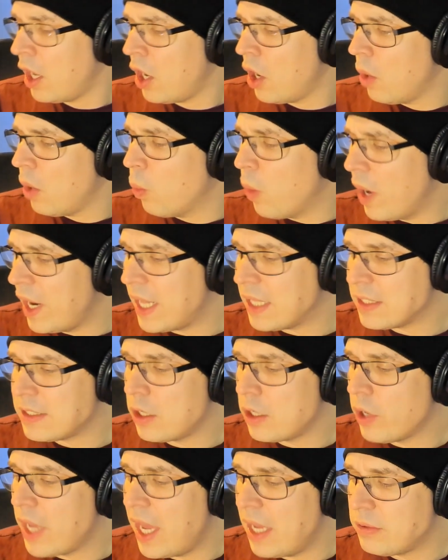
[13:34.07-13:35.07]
What
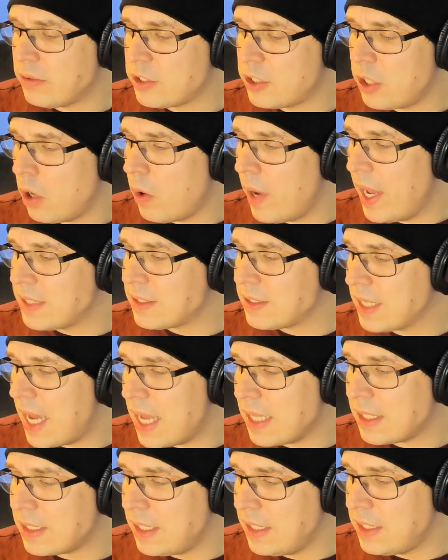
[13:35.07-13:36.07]
else? Okay, so it's
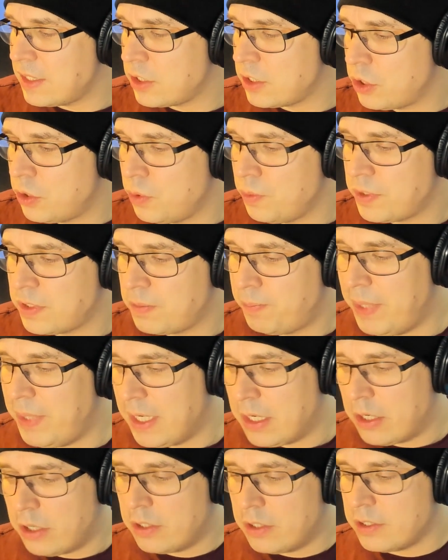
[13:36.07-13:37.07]
got these two
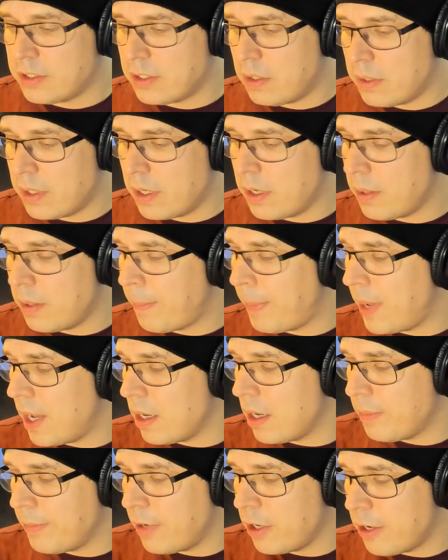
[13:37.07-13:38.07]
speakers, one on the
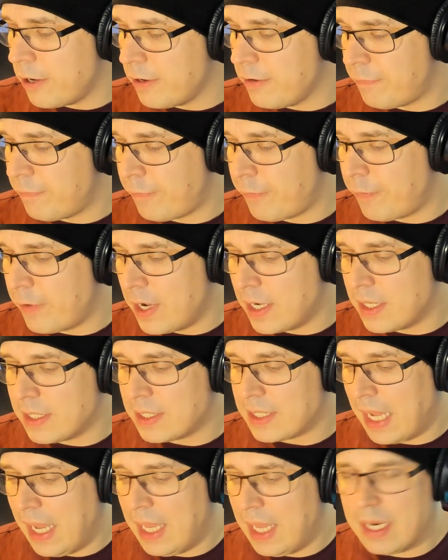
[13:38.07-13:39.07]
bottom, one on the
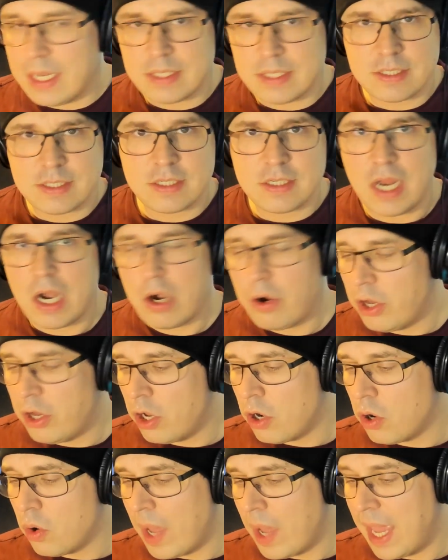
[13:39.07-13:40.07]
front, and it's
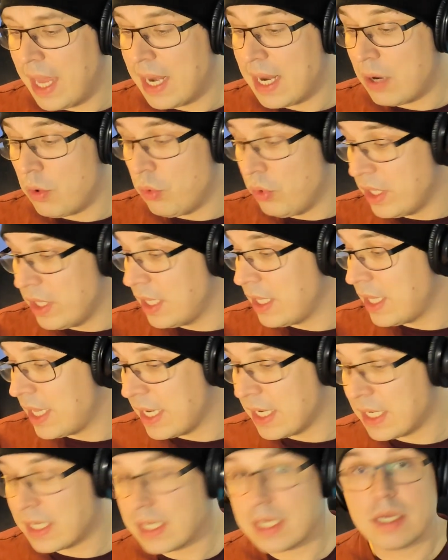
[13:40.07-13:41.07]
stereo, and I really
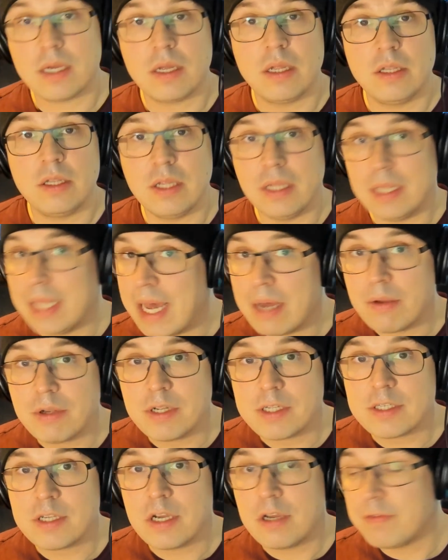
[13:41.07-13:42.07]
like the
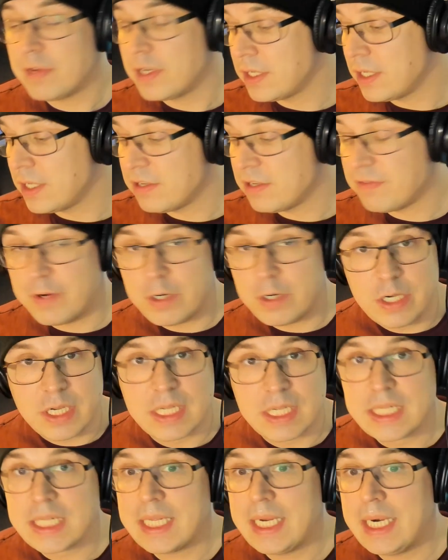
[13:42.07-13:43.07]
loudness of it. It's very
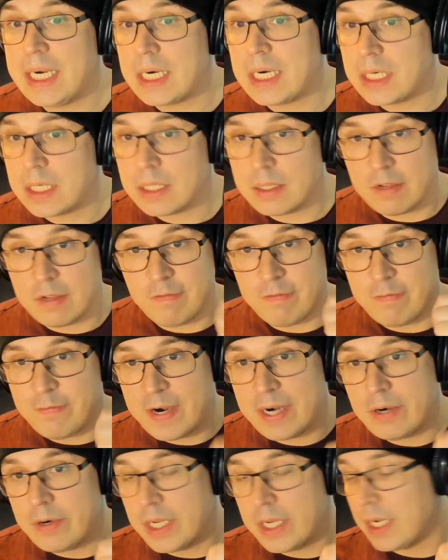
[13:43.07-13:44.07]
clear,
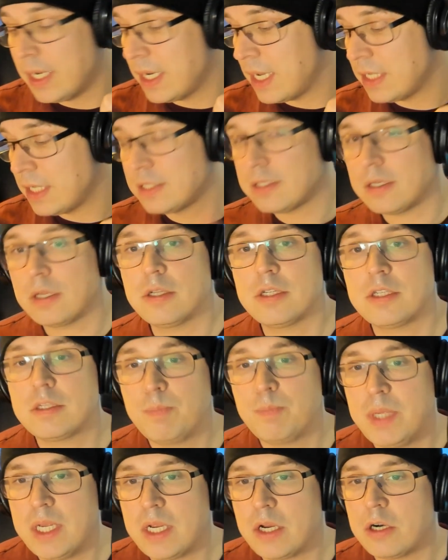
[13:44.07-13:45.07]
very nice on the
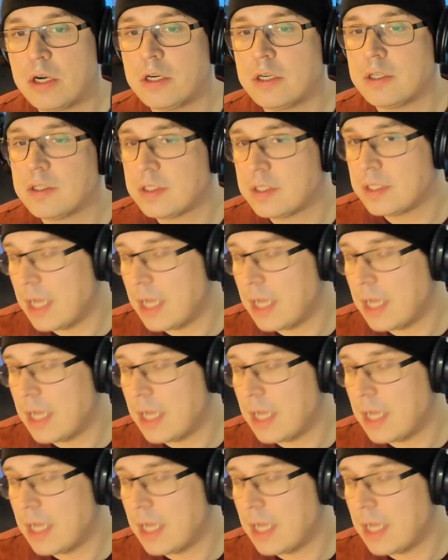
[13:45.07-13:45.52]
speakers.